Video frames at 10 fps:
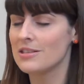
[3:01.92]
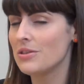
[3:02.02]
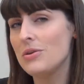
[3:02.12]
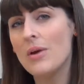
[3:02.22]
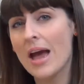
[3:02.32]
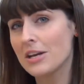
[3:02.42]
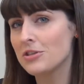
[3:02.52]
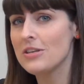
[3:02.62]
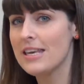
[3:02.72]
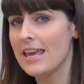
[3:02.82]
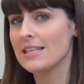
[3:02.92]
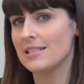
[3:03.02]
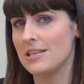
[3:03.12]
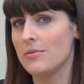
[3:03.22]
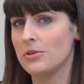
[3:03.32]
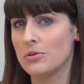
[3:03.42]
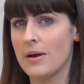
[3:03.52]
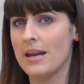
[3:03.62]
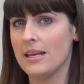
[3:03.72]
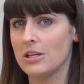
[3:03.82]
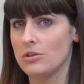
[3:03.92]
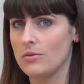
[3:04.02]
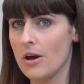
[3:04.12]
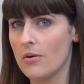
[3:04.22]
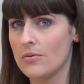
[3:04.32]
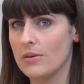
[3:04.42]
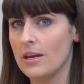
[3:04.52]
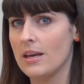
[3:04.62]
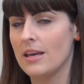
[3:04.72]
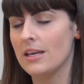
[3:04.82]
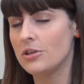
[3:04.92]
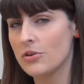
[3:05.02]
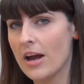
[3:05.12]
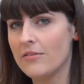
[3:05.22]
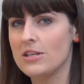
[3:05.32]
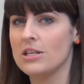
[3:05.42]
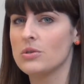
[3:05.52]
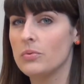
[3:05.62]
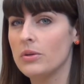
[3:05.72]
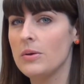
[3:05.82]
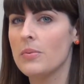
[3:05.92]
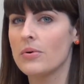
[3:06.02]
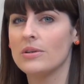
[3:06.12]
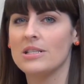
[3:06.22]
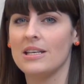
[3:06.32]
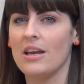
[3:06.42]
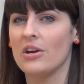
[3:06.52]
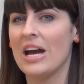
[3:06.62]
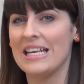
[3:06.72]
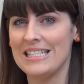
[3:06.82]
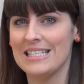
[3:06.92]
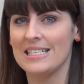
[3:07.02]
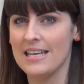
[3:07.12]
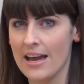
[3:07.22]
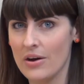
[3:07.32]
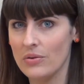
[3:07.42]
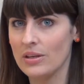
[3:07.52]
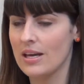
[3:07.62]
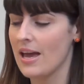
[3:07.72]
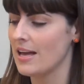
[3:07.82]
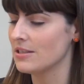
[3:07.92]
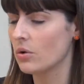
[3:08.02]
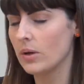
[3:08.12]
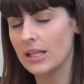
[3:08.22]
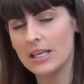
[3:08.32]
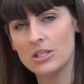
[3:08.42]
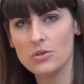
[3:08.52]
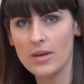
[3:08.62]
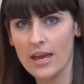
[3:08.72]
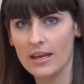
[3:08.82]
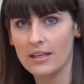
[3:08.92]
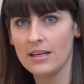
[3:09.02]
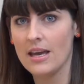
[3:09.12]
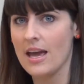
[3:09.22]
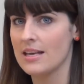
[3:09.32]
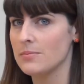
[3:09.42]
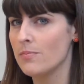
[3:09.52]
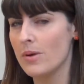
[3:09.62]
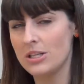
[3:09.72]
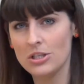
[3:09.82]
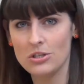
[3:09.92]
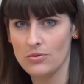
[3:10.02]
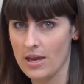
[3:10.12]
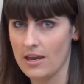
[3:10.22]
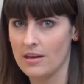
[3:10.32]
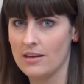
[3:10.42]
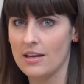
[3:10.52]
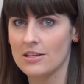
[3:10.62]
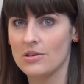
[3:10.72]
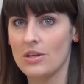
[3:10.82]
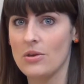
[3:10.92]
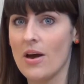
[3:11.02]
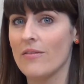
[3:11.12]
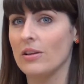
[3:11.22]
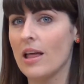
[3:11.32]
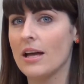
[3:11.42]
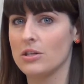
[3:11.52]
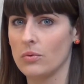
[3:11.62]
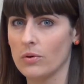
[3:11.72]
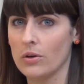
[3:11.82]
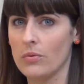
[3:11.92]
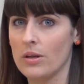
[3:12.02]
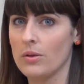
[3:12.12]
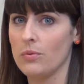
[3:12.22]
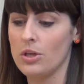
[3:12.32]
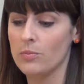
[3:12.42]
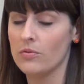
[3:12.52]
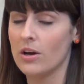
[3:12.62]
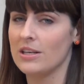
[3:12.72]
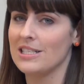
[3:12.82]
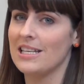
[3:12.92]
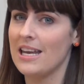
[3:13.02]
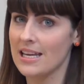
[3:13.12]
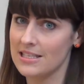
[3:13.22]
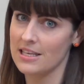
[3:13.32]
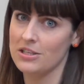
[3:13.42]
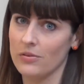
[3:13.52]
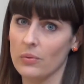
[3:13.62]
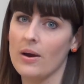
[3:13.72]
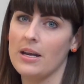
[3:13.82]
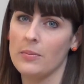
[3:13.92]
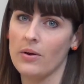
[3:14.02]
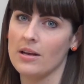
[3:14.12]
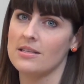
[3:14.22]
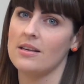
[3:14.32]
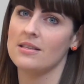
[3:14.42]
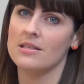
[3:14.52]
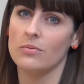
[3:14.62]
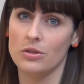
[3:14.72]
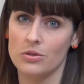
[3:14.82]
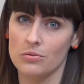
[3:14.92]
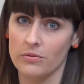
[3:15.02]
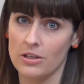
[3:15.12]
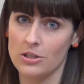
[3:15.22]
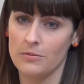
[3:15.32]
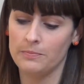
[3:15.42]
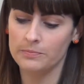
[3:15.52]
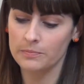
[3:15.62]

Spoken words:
so that you actually can't see what you're writing as you go. In drafting, it's really important to get your ideas down as quickly as you can, as much as you can, so that you have a lot to work with when you move on to the next stage of the writing process, which is revision.